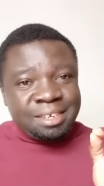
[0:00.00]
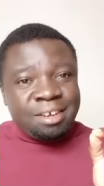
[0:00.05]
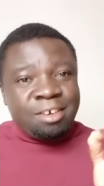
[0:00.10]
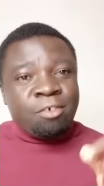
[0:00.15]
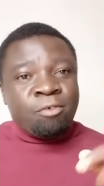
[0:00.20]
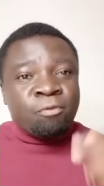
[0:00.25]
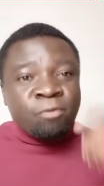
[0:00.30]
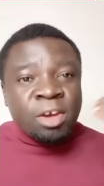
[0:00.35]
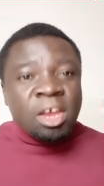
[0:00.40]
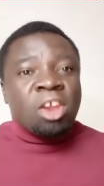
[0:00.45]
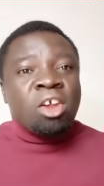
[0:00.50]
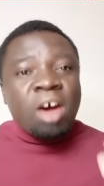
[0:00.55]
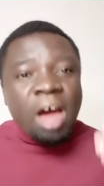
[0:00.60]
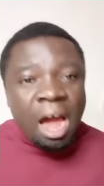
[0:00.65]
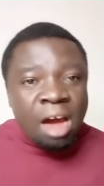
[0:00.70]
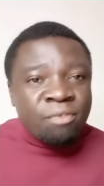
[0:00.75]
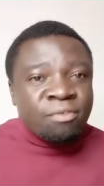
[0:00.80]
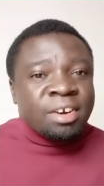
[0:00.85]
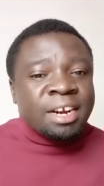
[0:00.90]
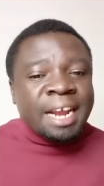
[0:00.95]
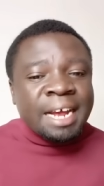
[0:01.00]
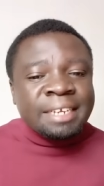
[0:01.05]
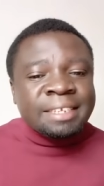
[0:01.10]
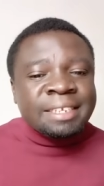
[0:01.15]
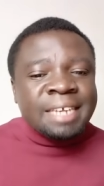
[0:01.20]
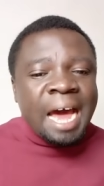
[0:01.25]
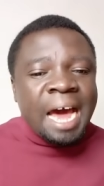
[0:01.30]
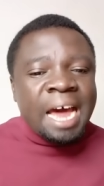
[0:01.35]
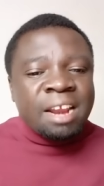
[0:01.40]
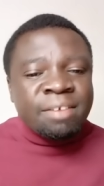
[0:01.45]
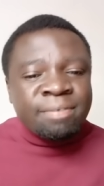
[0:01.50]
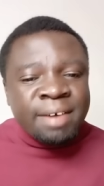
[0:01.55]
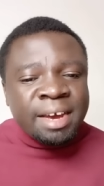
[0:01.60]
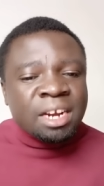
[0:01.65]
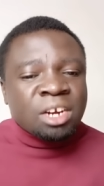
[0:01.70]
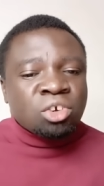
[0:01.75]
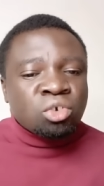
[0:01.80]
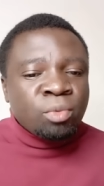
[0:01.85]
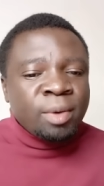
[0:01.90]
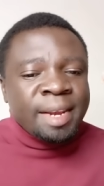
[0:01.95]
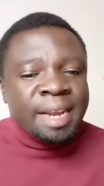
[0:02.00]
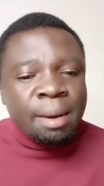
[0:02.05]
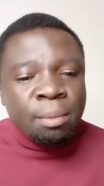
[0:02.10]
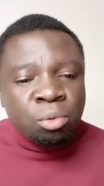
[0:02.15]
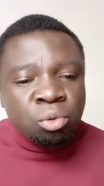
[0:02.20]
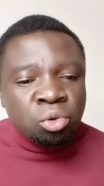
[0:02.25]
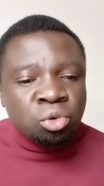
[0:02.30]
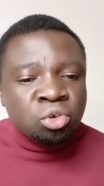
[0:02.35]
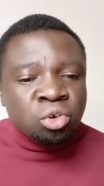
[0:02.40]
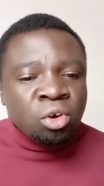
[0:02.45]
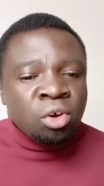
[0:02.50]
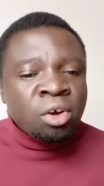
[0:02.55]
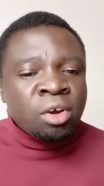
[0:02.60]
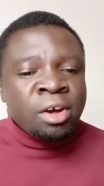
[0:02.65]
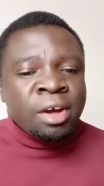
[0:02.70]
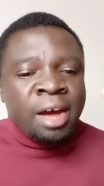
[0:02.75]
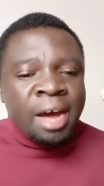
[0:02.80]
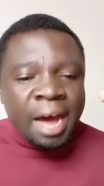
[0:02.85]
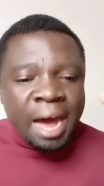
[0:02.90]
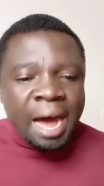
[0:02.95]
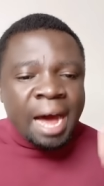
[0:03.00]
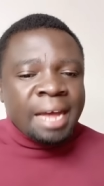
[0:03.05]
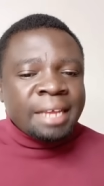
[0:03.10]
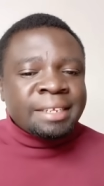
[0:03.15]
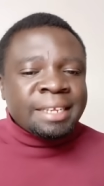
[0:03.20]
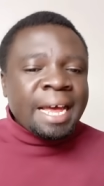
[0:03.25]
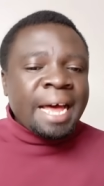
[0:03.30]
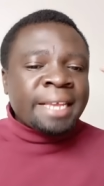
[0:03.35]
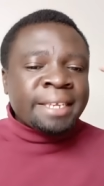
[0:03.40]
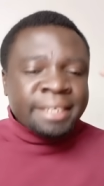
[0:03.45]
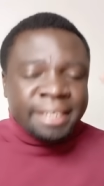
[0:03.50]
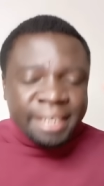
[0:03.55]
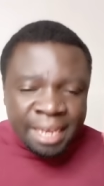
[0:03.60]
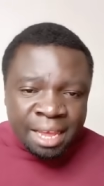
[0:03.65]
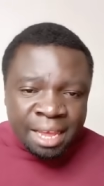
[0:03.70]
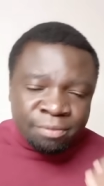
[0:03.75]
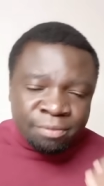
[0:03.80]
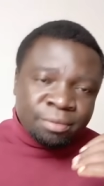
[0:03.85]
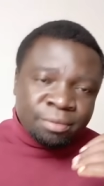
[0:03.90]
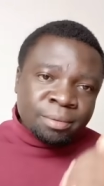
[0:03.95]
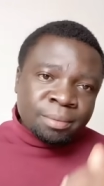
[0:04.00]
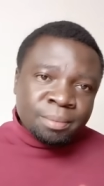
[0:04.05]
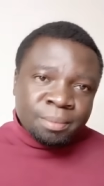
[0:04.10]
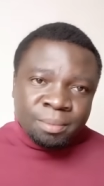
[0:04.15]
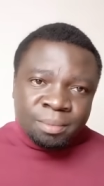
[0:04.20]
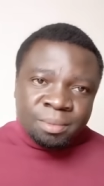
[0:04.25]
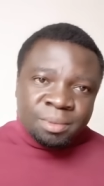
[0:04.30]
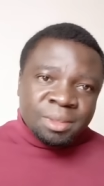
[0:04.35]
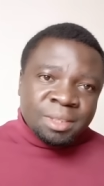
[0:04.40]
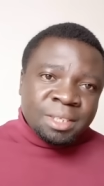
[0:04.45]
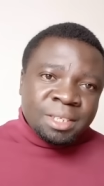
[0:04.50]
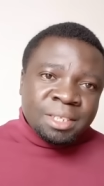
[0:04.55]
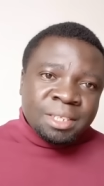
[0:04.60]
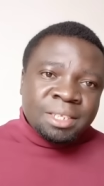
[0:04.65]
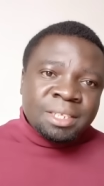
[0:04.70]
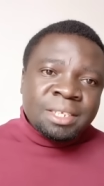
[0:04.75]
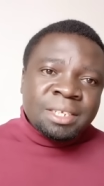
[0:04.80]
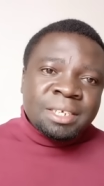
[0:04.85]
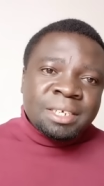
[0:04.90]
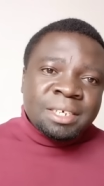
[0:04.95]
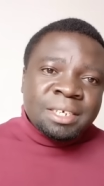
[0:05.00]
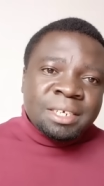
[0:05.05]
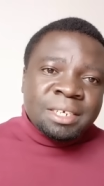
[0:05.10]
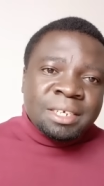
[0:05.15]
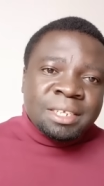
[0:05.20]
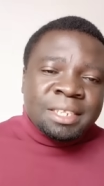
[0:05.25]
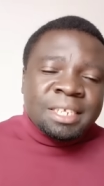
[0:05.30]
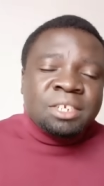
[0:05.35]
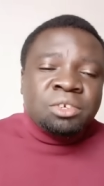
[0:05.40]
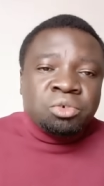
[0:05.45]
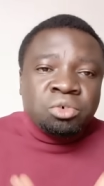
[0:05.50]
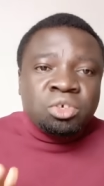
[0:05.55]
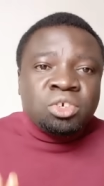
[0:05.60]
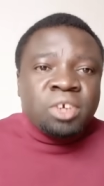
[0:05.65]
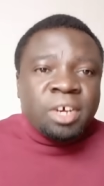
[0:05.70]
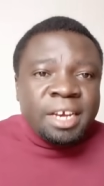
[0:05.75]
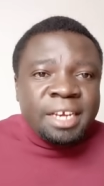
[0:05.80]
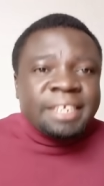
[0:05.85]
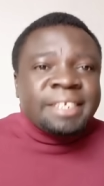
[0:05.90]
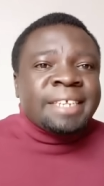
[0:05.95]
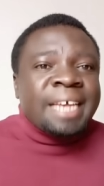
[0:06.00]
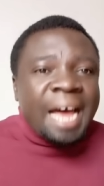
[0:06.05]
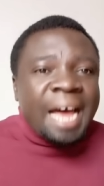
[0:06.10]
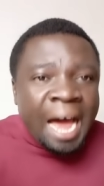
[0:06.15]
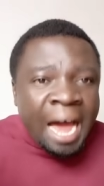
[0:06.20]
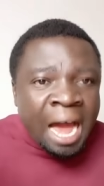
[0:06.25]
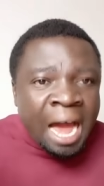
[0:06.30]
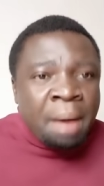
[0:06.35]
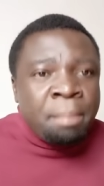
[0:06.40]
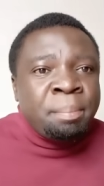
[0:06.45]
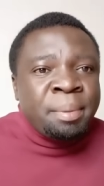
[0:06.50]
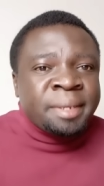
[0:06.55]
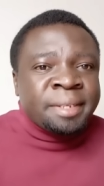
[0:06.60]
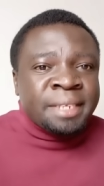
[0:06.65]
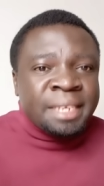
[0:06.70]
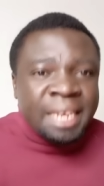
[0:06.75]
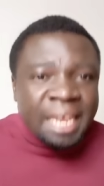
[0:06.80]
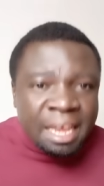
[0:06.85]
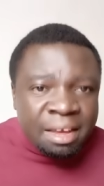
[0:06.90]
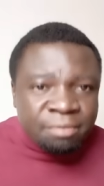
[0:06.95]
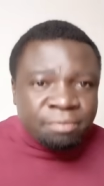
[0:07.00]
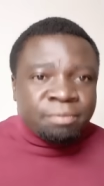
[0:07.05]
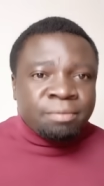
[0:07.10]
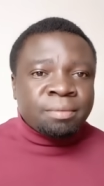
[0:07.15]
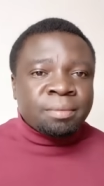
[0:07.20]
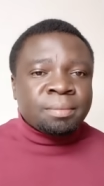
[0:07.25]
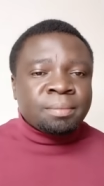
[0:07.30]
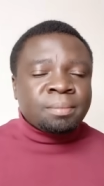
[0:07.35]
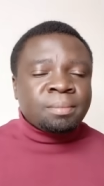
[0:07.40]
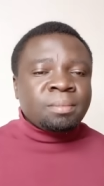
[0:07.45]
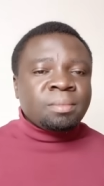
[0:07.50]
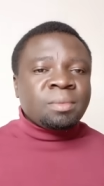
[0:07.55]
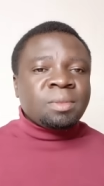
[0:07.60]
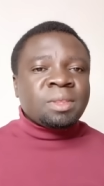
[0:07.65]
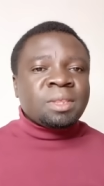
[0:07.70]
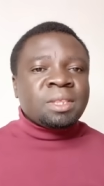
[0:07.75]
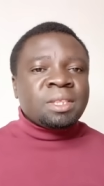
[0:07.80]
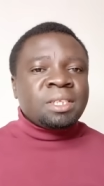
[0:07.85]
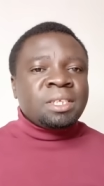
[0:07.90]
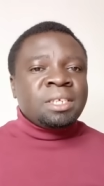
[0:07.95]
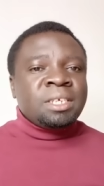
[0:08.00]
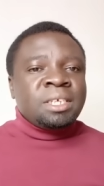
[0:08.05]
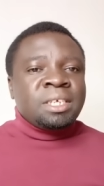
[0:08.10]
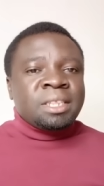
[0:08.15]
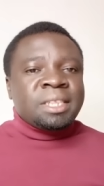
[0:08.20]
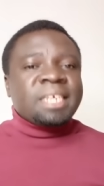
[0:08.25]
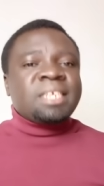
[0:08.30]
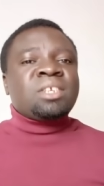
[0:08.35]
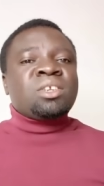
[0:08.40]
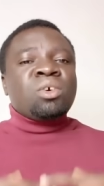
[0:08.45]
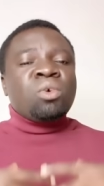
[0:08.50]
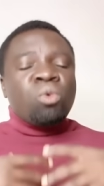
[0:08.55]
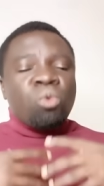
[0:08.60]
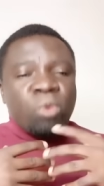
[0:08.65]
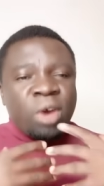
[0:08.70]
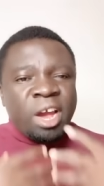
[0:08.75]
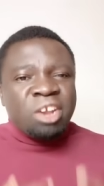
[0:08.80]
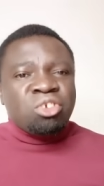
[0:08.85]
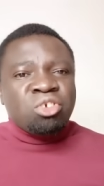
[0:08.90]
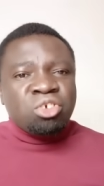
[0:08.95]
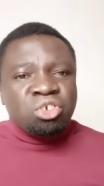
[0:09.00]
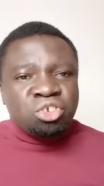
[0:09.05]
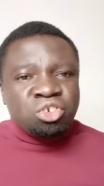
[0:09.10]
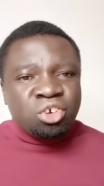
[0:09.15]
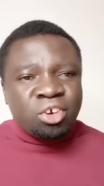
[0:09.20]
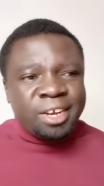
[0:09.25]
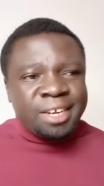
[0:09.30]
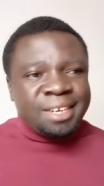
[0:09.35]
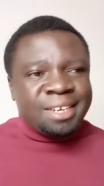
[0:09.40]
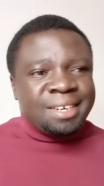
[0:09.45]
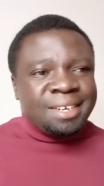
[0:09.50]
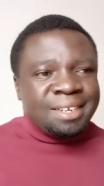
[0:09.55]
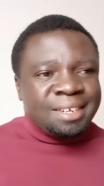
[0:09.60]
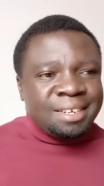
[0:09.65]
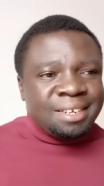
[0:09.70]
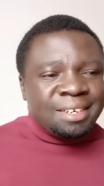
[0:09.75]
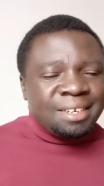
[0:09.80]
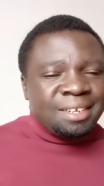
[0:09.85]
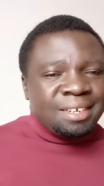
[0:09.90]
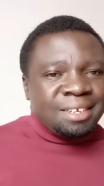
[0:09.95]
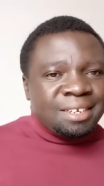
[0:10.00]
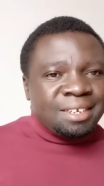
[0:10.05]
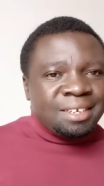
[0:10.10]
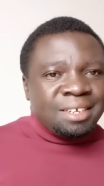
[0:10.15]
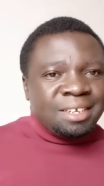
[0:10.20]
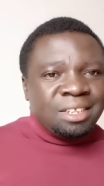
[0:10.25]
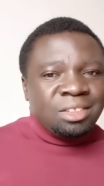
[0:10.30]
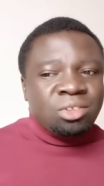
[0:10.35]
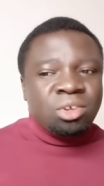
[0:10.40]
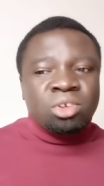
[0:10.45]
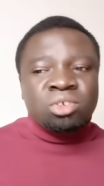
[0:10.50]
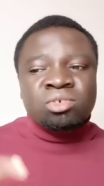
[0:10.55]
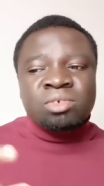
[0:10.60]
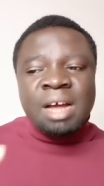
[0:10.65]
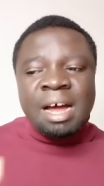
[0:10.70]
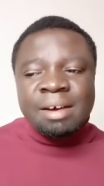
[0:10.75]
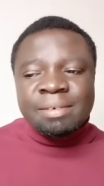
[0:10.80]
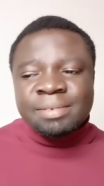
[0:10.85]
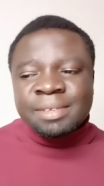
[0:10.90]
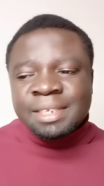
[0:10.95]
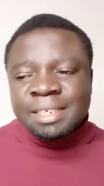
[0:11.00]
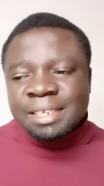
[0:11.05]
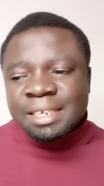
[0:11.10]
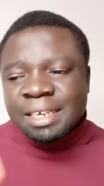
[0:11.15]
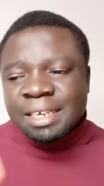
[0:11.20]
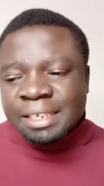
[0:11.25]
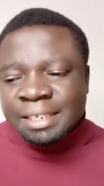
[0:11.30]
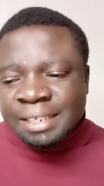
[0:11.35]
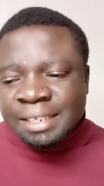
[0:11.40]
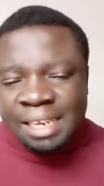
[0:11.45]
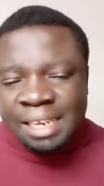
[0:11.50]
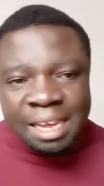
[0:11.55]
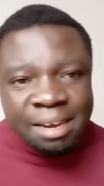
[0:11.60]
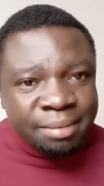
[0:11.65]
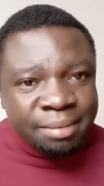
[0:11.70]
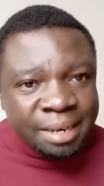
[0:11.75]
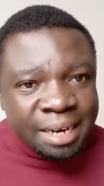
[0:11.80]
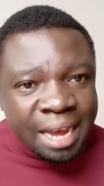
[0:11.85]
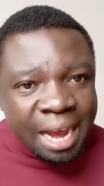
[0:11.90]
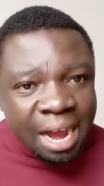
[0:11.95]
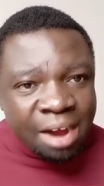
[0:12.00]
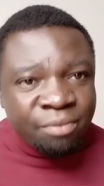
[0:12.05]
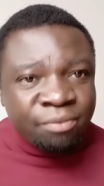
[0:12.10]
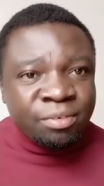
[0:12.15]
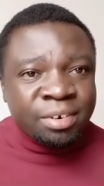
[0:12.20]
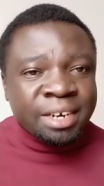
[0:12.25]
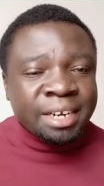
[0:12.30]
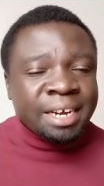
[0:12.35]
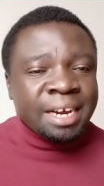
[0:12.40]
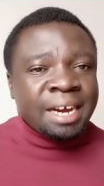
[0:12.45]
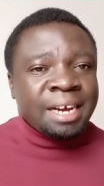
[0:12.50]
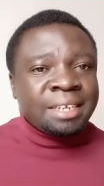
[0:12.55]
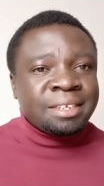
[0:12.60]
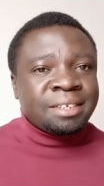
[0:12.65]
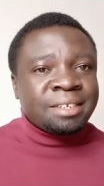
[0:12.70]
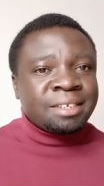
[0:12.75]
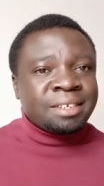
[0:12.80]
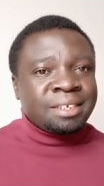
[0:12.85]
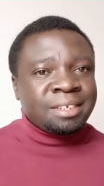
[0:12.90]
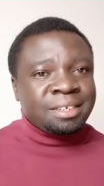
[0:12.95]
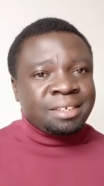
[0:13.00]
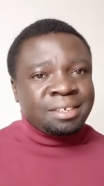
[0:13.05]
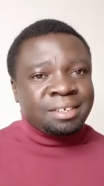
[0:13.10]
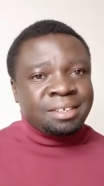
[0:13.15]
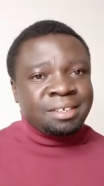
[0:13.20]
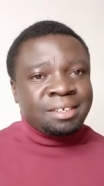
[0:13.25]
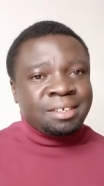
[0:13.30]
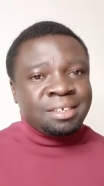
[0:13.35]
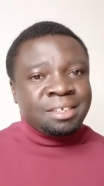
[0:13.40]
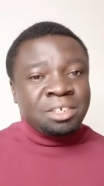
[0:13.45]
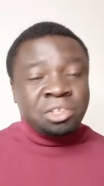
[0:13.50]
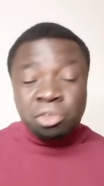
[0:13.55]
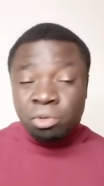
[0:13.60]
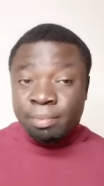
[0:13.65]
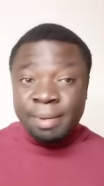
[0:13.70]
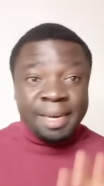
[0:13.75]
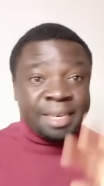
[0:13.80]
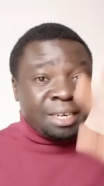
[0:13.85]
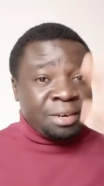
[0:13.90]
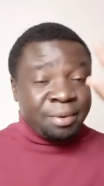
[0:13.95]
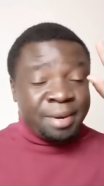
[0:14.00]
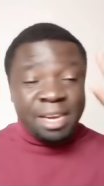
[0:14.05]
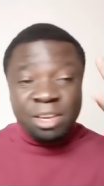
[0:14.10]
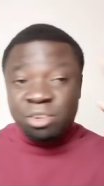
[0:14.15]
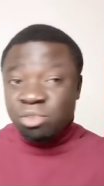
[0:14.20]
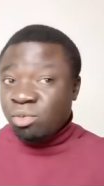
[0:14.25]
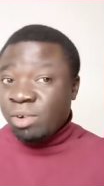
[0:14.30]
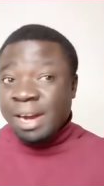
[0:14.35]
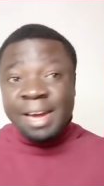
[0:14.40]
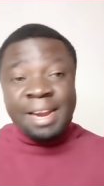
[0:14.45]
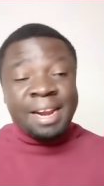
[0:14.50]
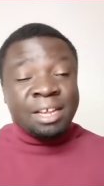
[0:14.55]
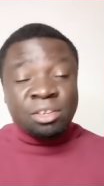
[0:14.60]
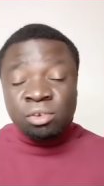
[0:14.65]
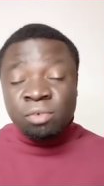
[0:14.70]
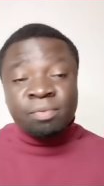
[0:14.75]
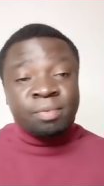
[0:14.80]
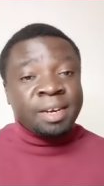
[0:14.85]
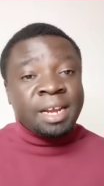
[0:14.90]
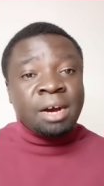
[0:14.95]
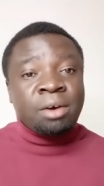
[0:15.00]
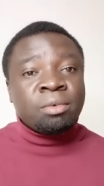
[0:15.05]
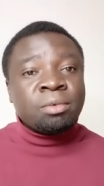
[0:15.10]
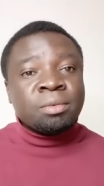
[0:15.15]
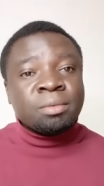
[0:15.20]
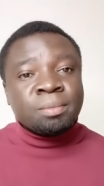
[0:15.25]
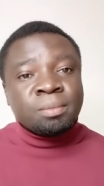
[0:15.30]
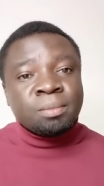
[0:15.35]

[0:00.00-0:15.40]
fellow Africans are referring to William Ruto as a slave. That Ruto is a happy slave. That when you join those who have enslaved Africans, no matter where you are as of now,